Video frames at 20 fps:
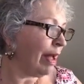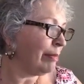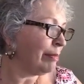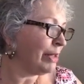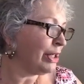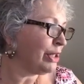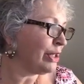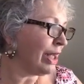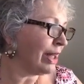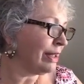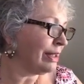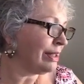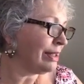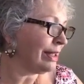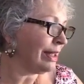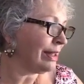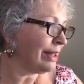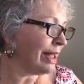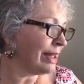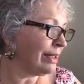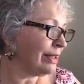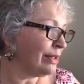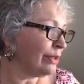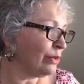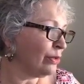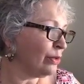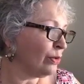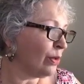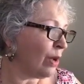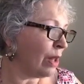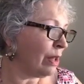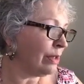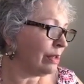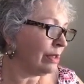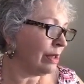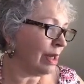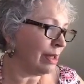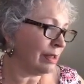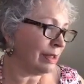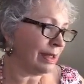Michelle is saying that is so true. All the
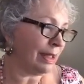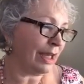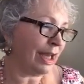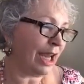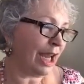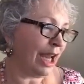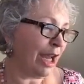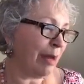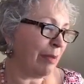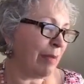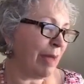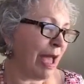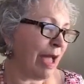dogs that came